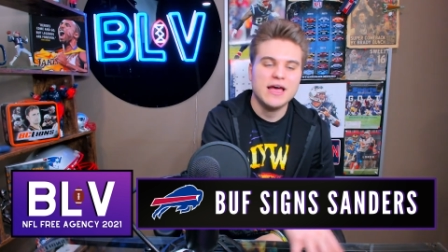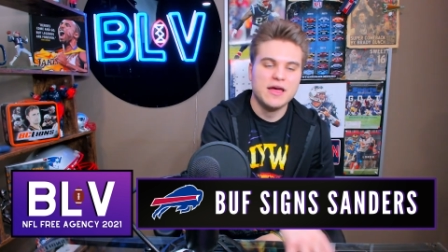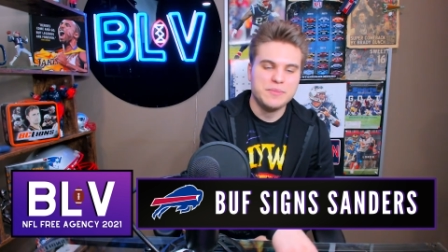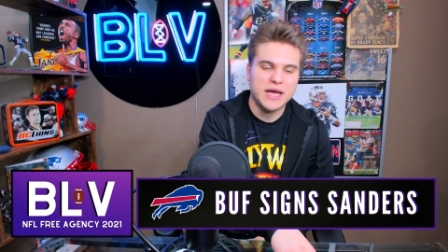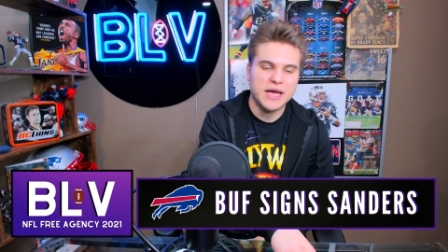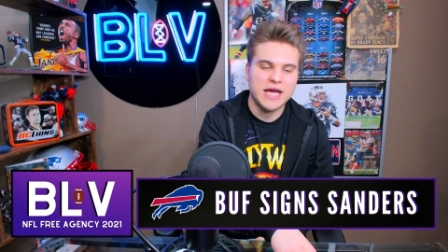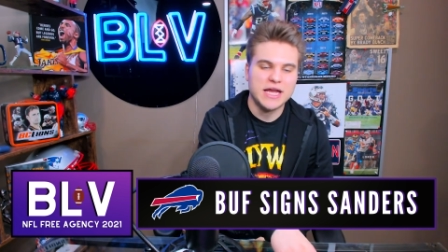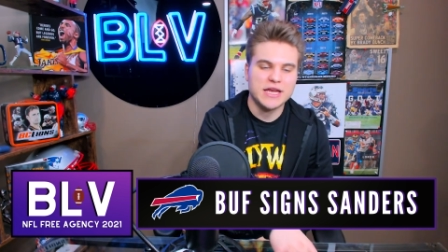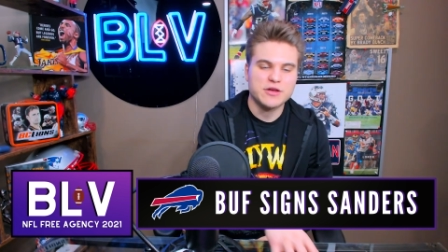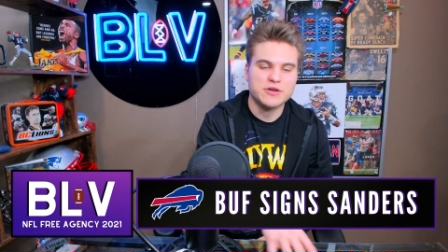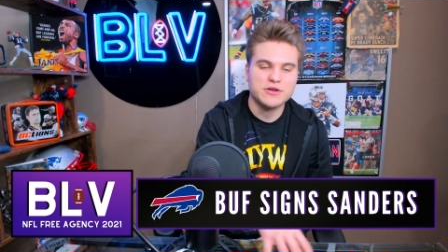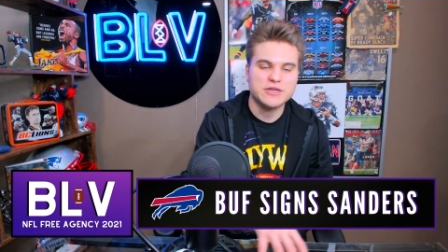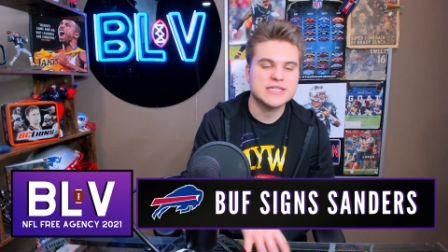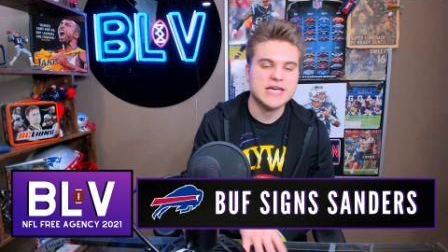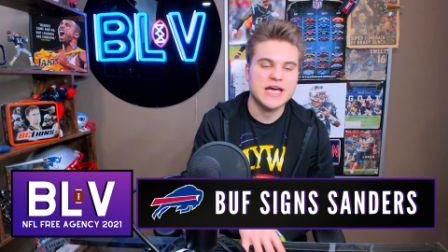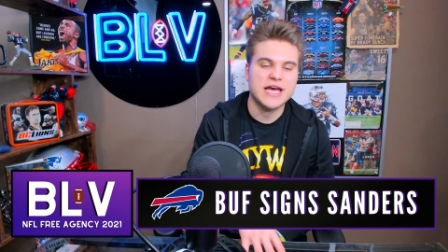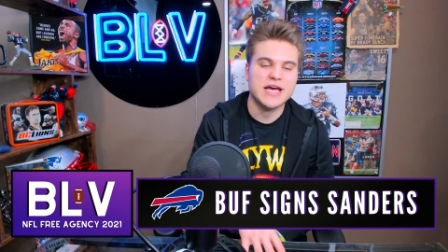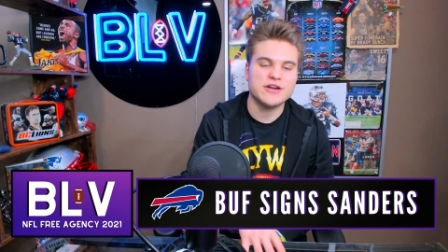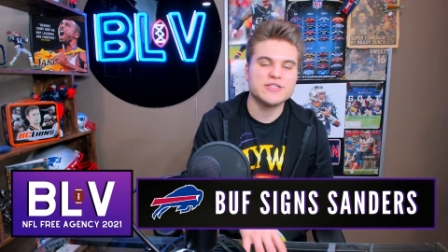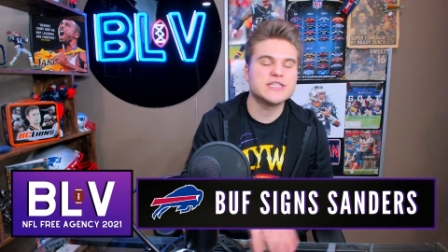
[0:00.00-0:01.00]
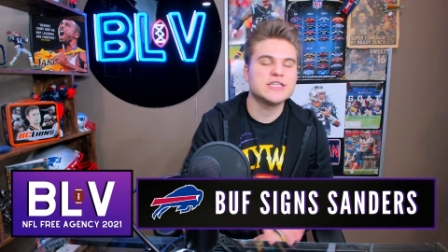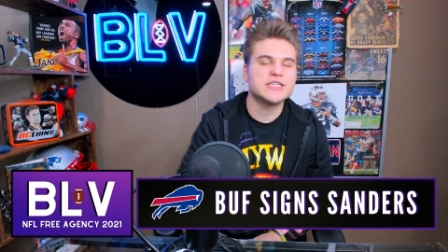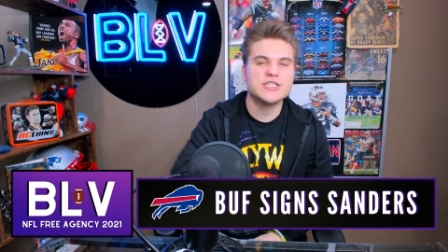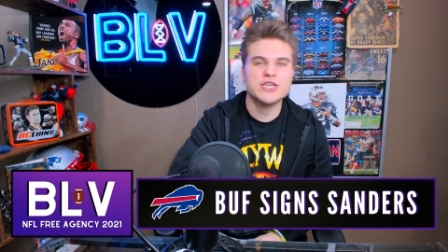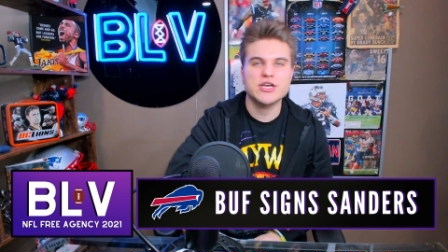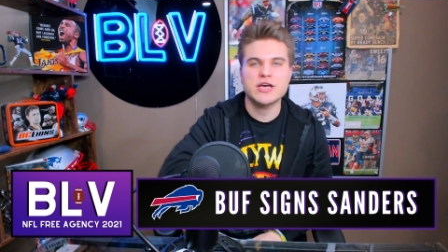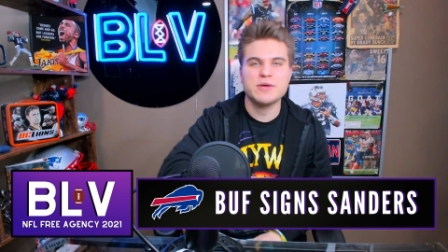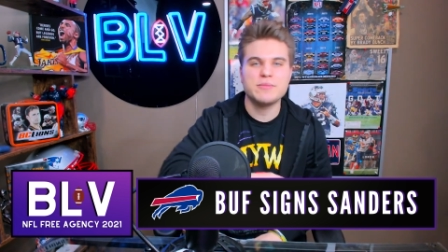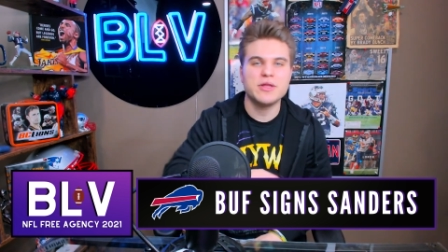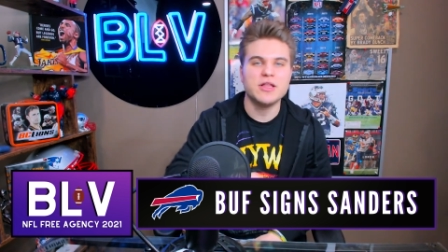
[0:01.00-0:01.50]
Emmanuel Sanders. It
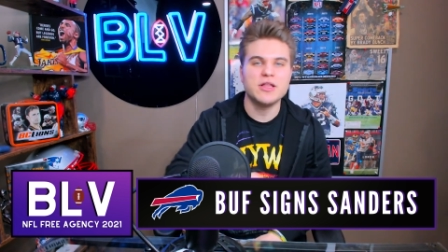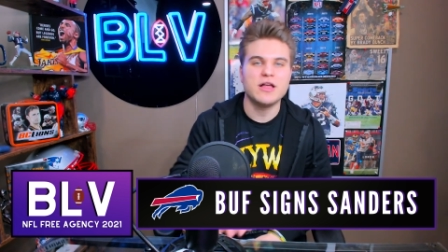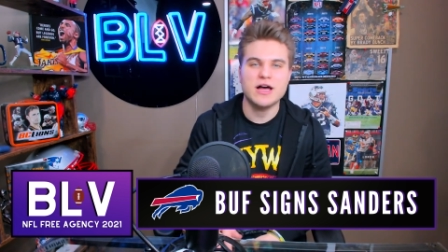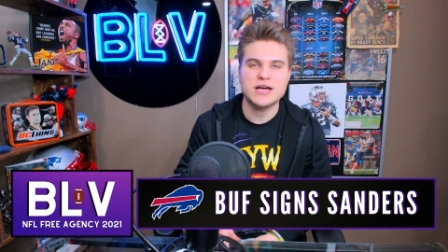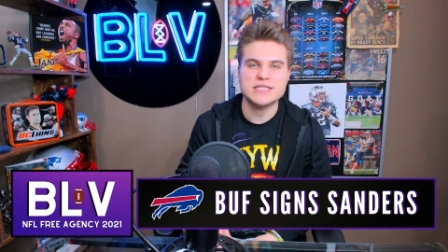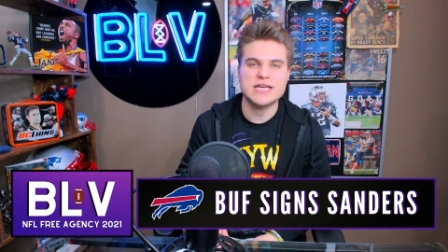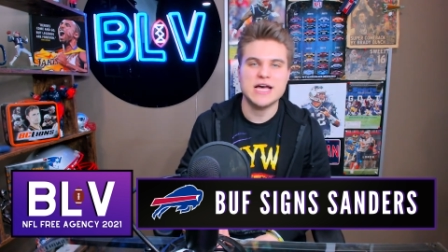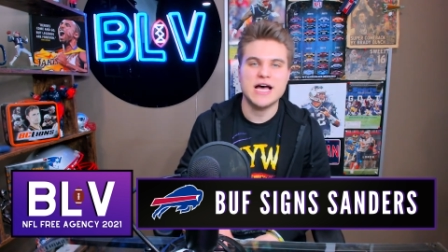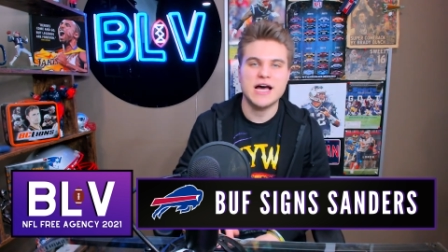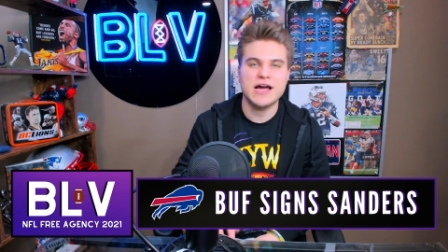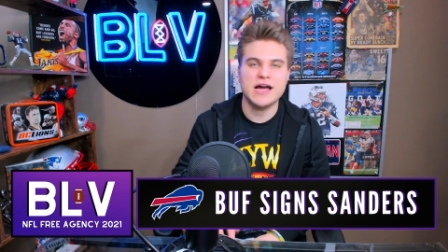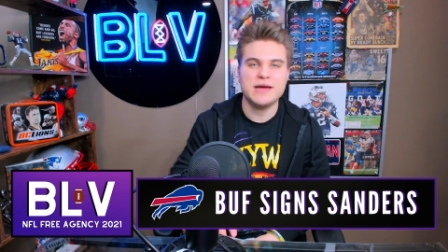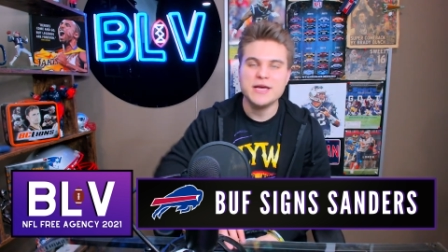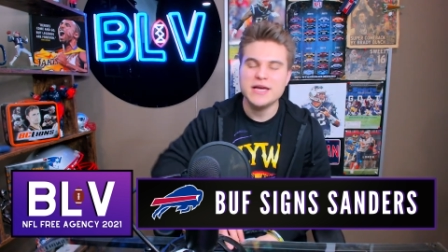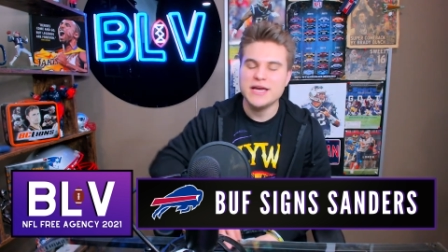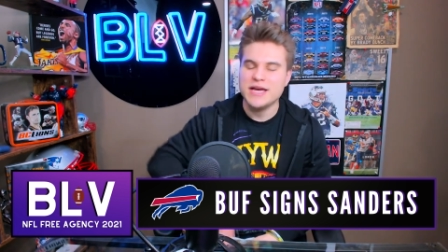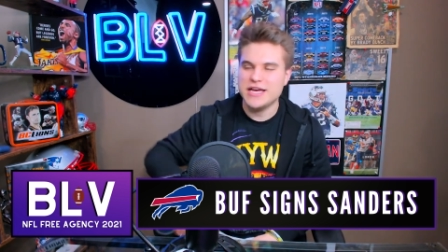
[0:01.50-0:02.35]
took him a long time.